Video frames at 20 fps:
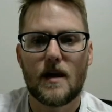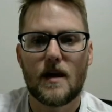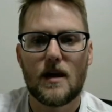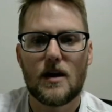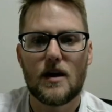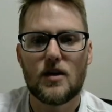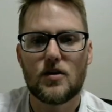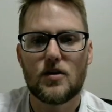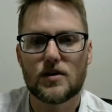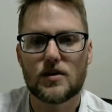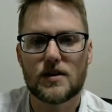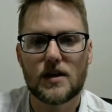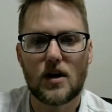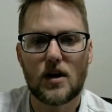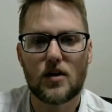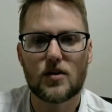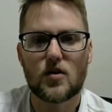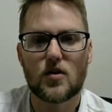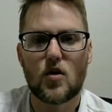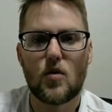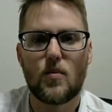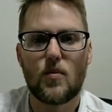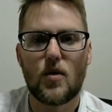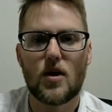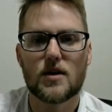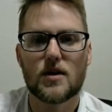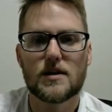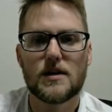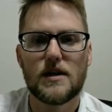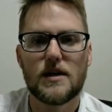You can see all the gold
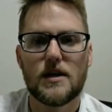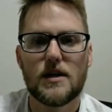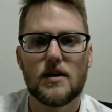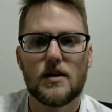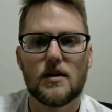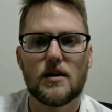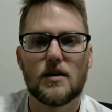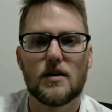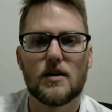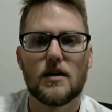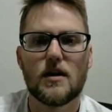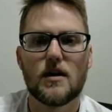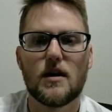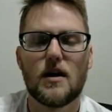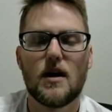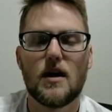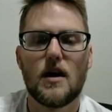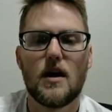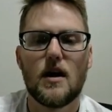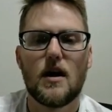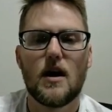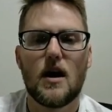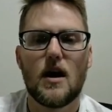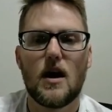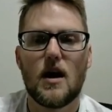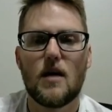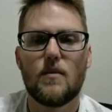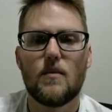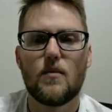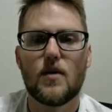parts here.
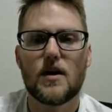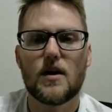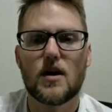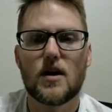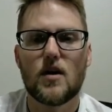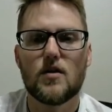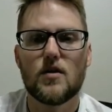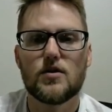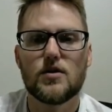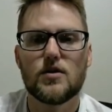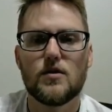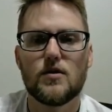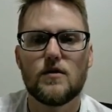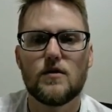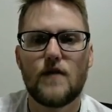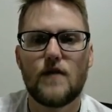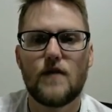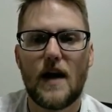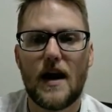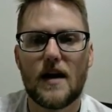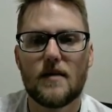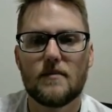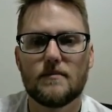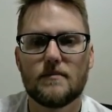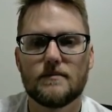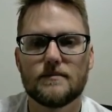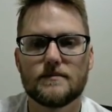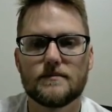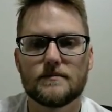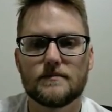We're going to go to Phantom.
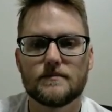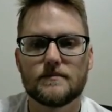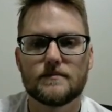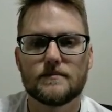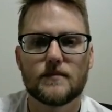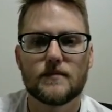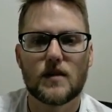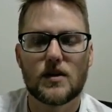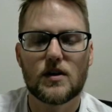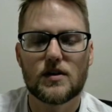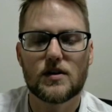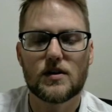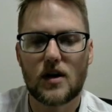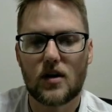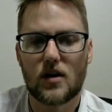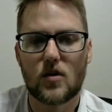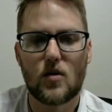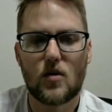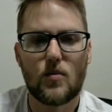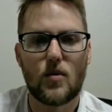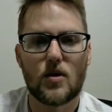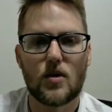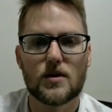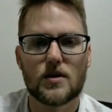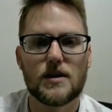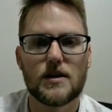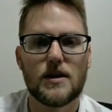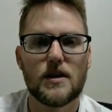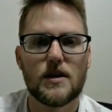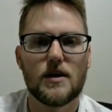You can see all the gold parts
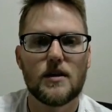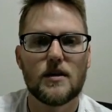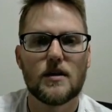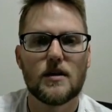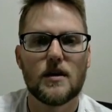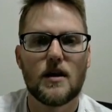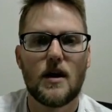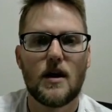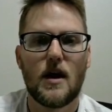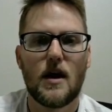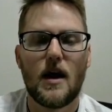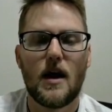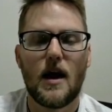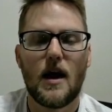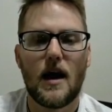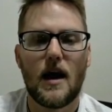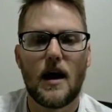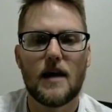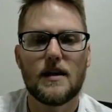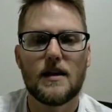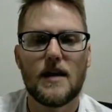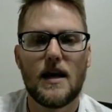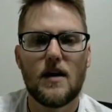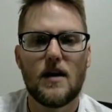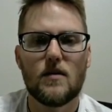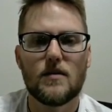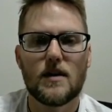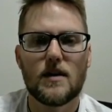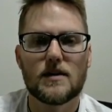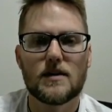here. And they
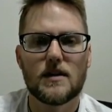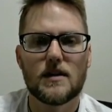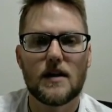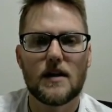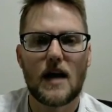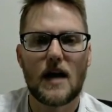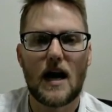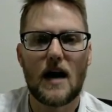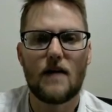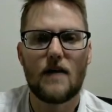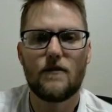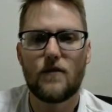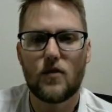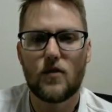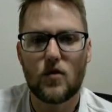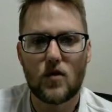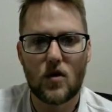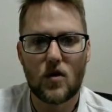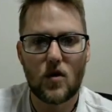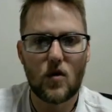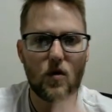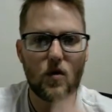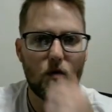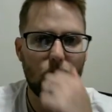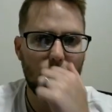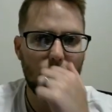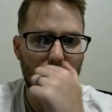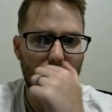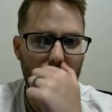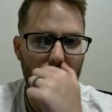don't necessarily have full gold
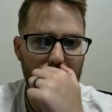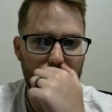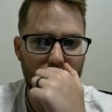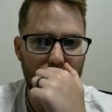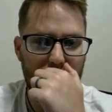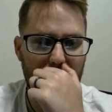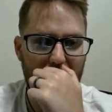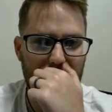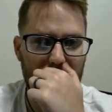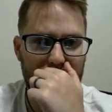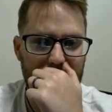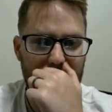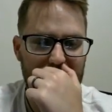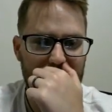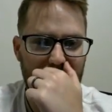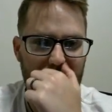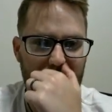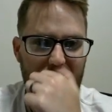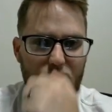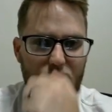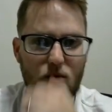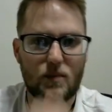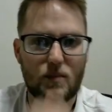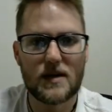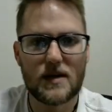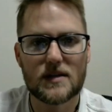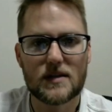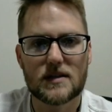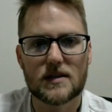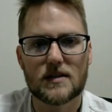for Dreadnought. They just got a couple of
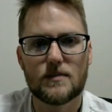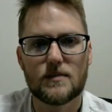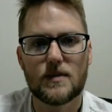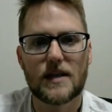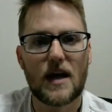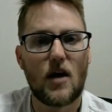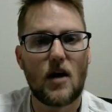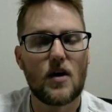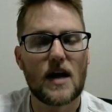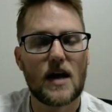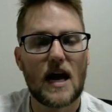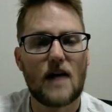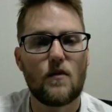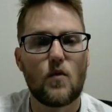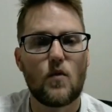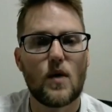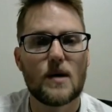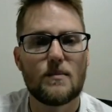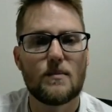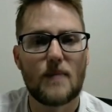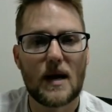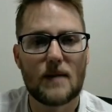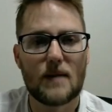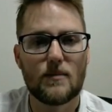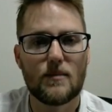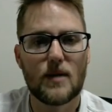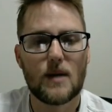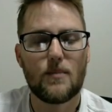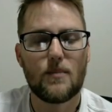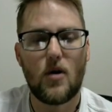pieces, but they already have one
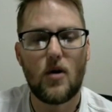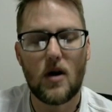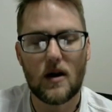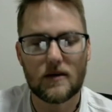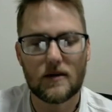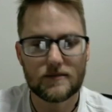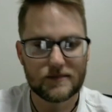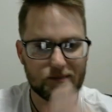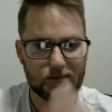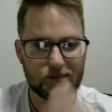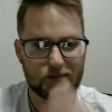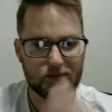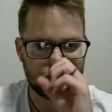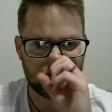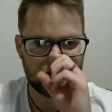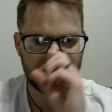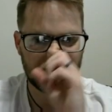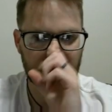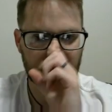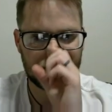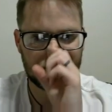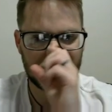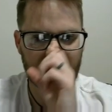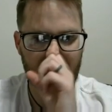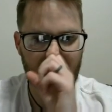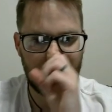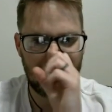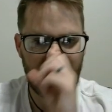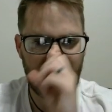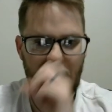Baneblade part.
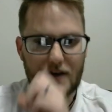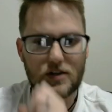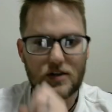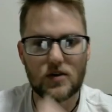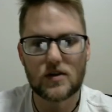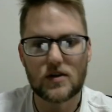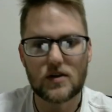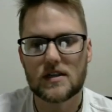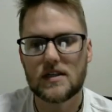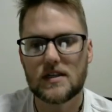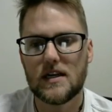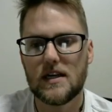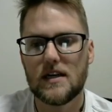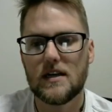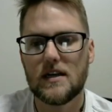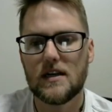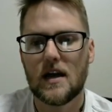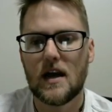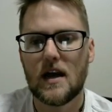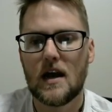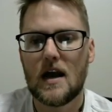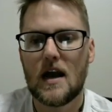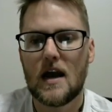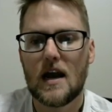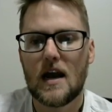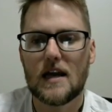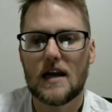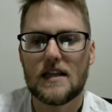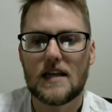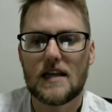And as you can see
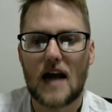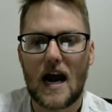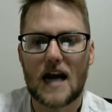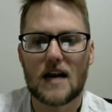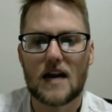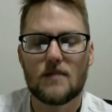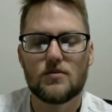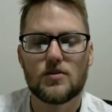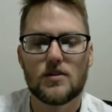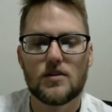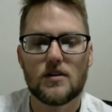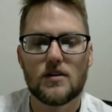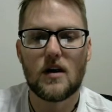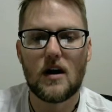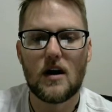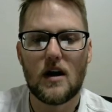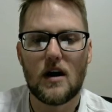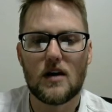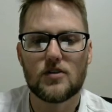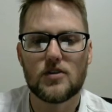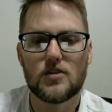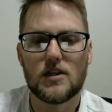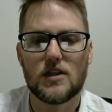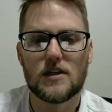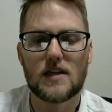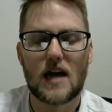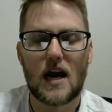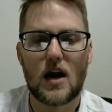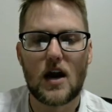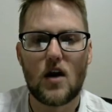in the items, she's
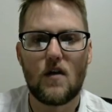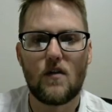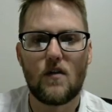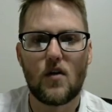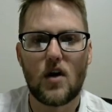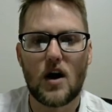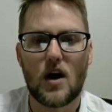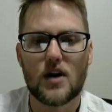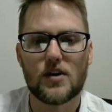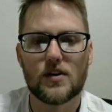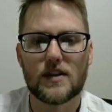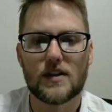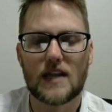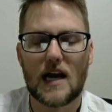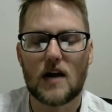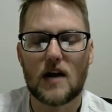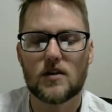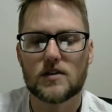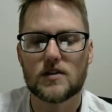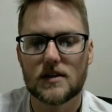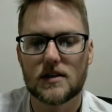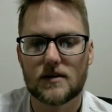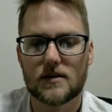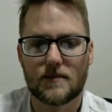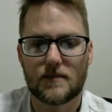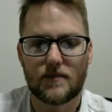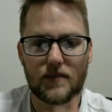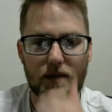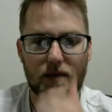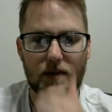got over 100,000
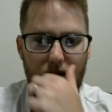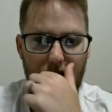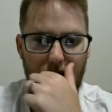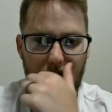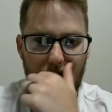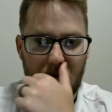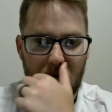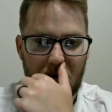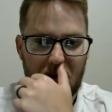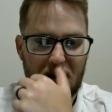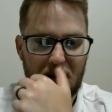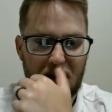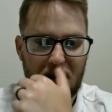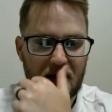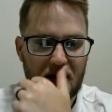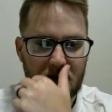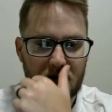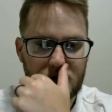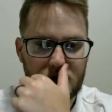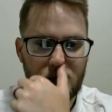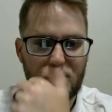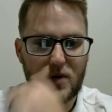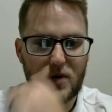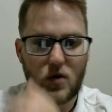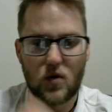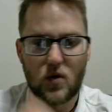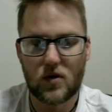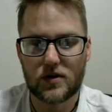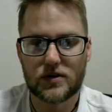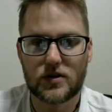super
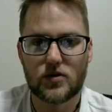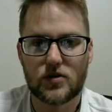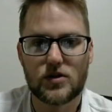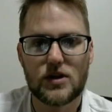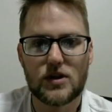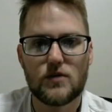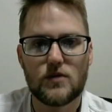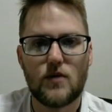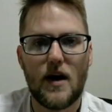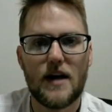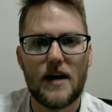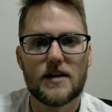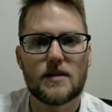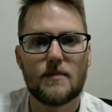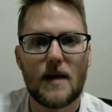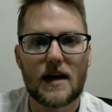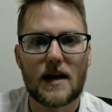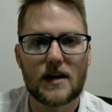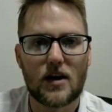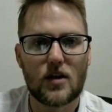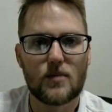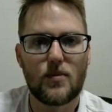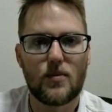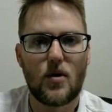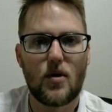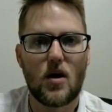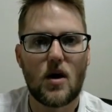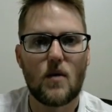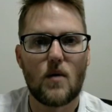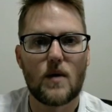cores. So she's ready to make another
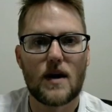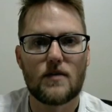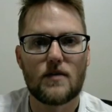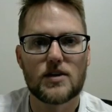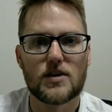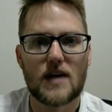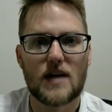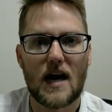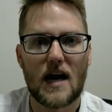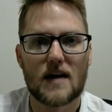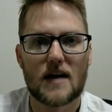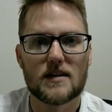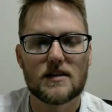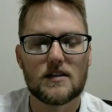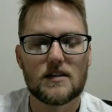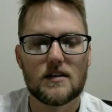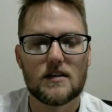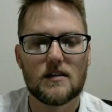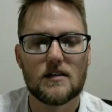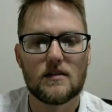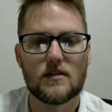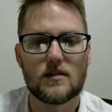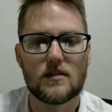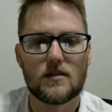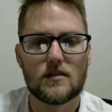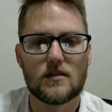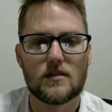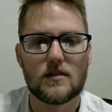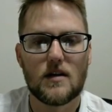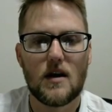part whenever she has the
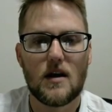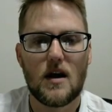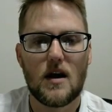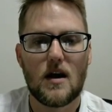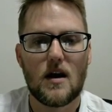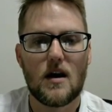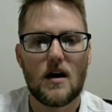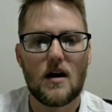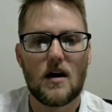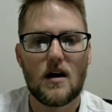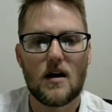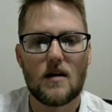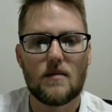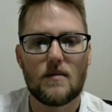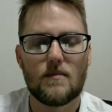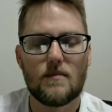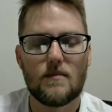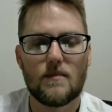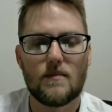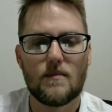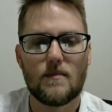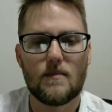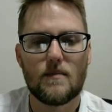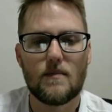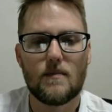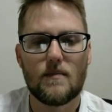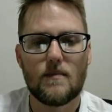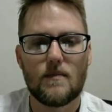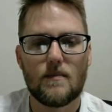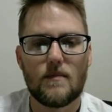um,
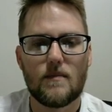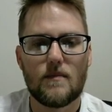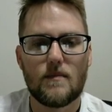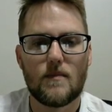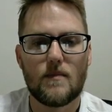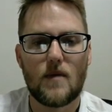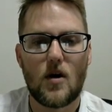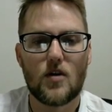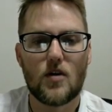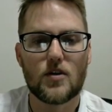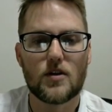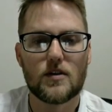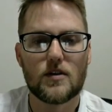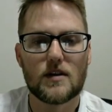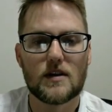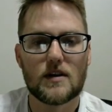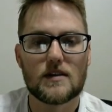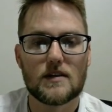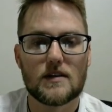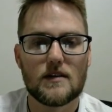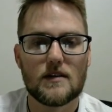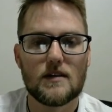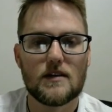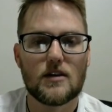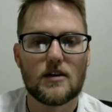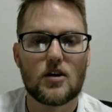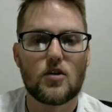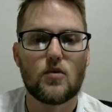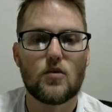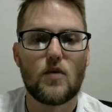all the
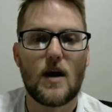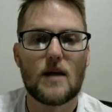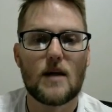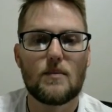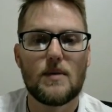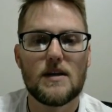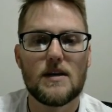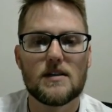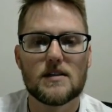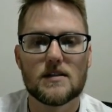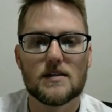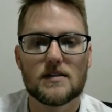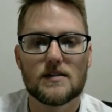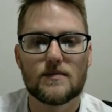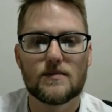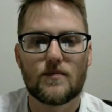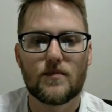correct pieces.